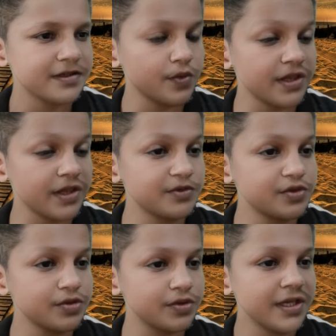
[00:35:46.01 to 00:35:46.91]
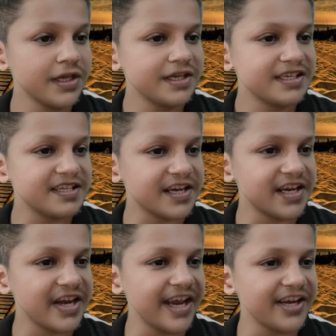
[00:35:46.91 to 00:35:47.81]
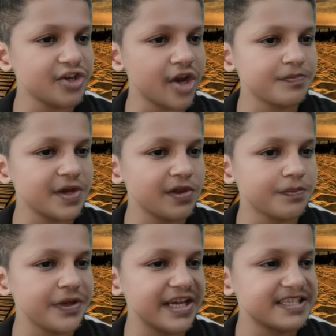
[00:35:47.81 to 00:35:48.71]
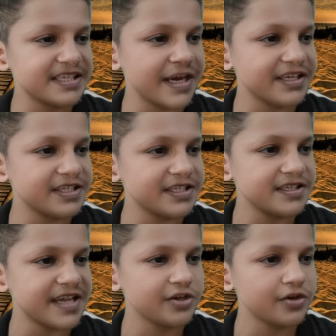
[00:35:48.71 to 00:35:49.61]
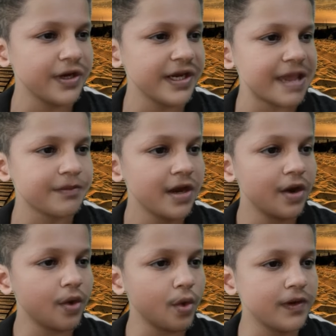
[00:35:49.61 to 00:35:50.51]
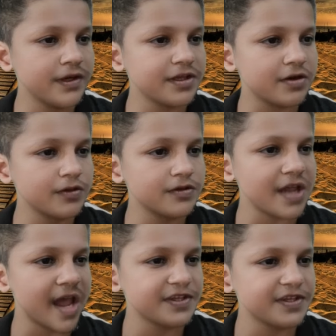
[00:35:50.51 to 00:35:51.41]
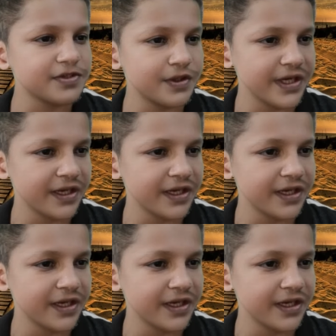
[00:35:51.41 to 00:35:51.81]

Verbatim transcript: Volume two does a great job developing its characters and growing them over the course of the story,